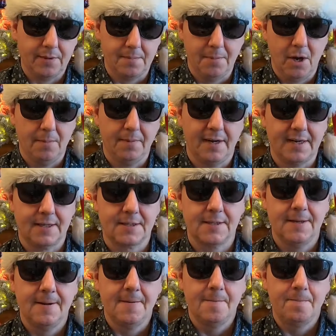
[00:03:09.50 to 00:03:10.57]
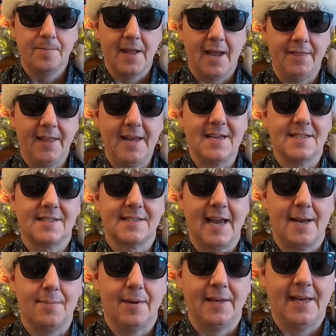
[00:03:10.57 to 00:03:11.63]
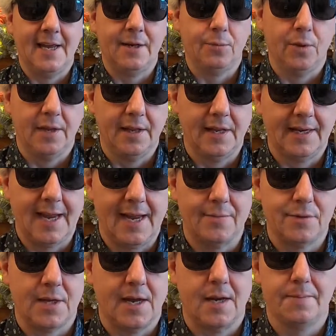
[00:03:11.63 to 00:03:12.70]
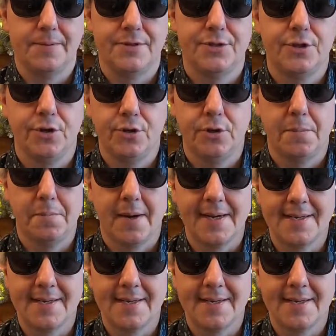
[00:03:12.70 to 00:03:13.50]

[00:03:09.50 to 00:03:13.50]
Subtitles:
the motorbikes, and they escape at the end of one of the games and are pursued by